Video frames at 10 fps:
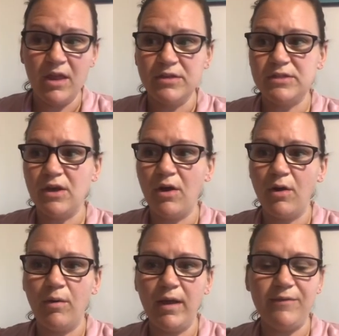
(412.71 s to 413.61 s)

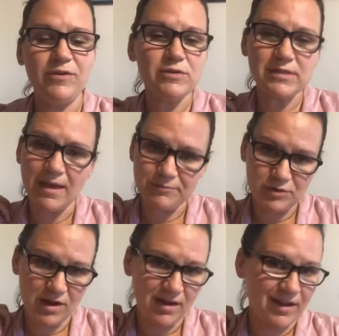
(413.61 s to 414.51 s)
So if you slept
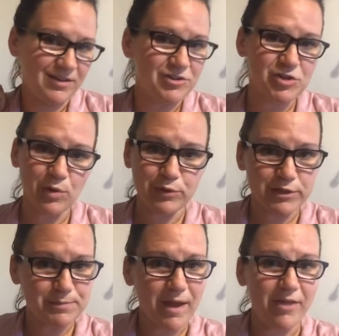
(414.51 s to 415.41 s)
wrong and your shoulder
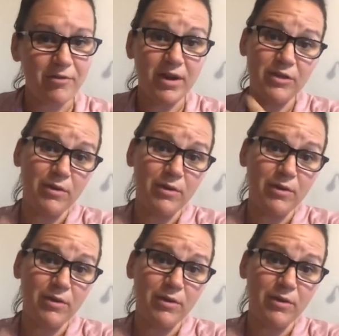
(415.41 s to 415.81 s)
is bothering,